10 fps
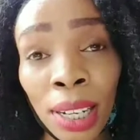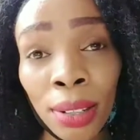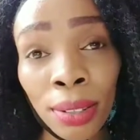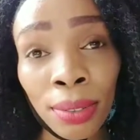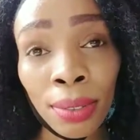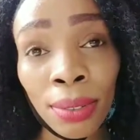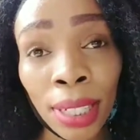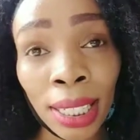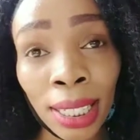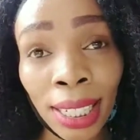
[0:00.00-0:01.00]
house for
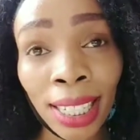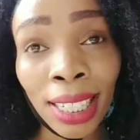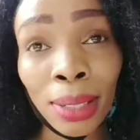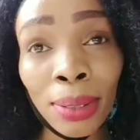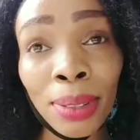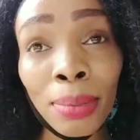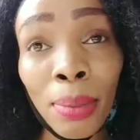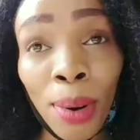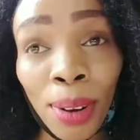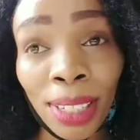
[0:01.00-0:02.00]
free, like it was
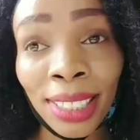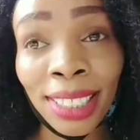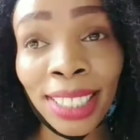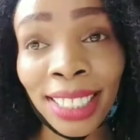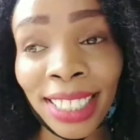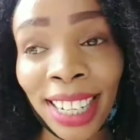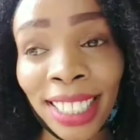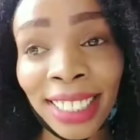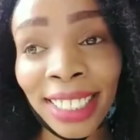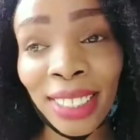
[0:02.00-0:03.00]
small. Jesus
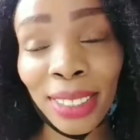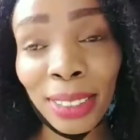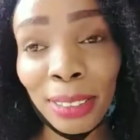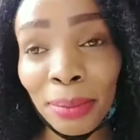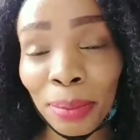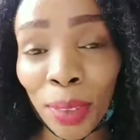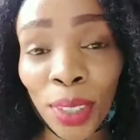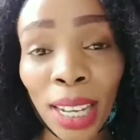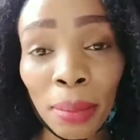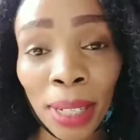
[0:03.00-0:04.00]
Christ. So
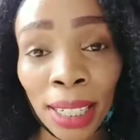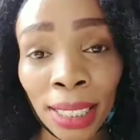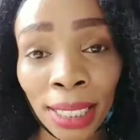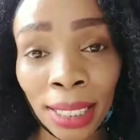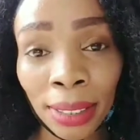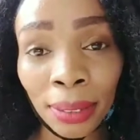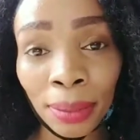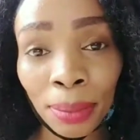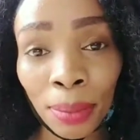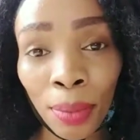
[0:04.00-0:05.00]
what happened is that
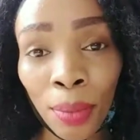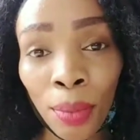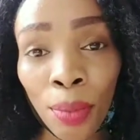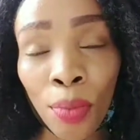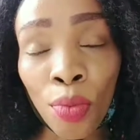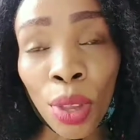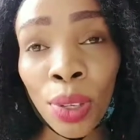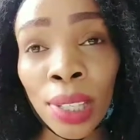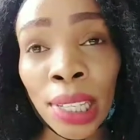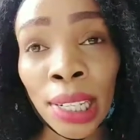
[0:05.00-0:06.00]

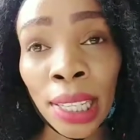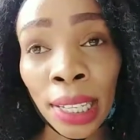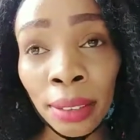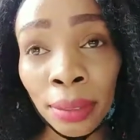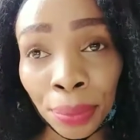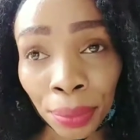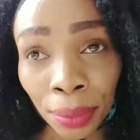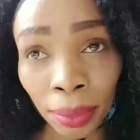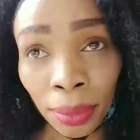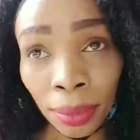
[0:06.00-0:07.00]
we stayed there,
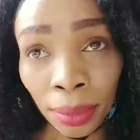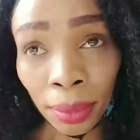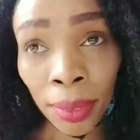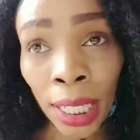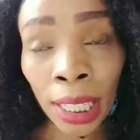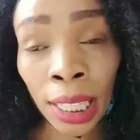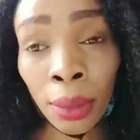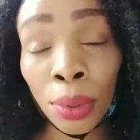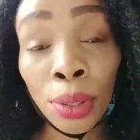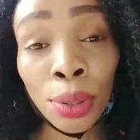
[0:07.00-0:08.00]
and
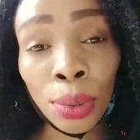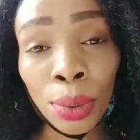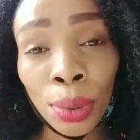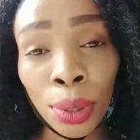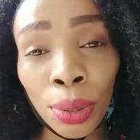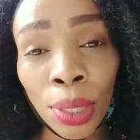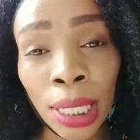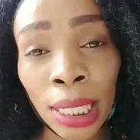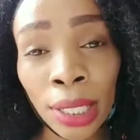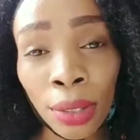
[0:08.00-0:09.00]
then we used to cook
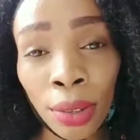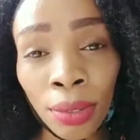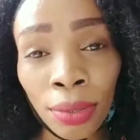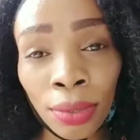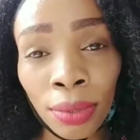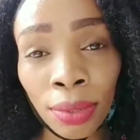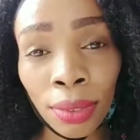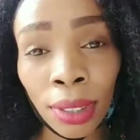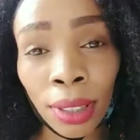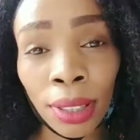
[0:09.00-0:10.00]
using a stove.
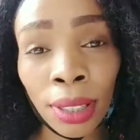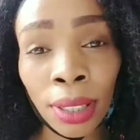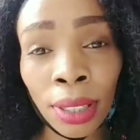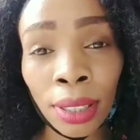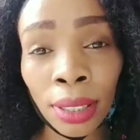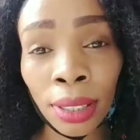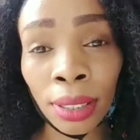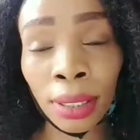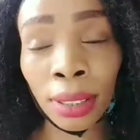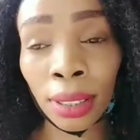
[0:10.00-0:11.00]
It's
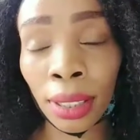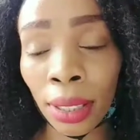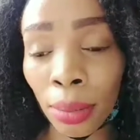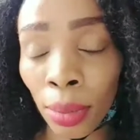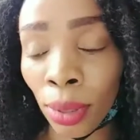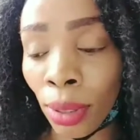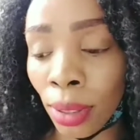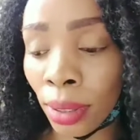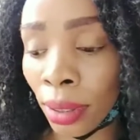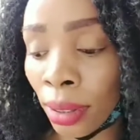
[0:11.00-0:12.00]
that small
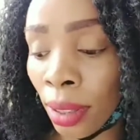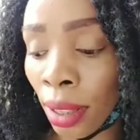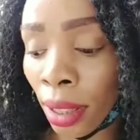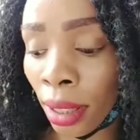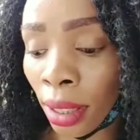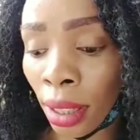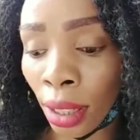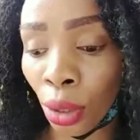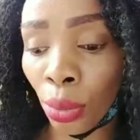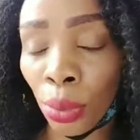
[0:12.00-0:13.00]
thing,
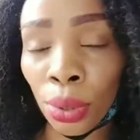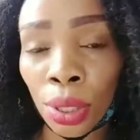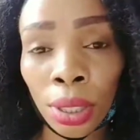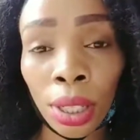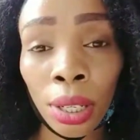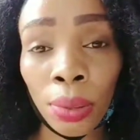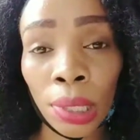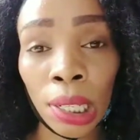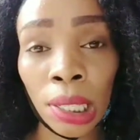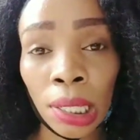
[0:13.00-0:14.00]
like you put
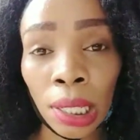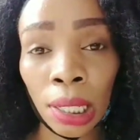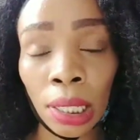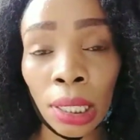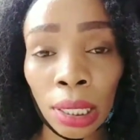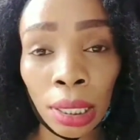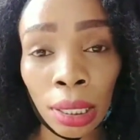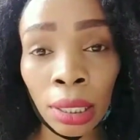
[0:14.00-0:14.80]
kerosene inside, and then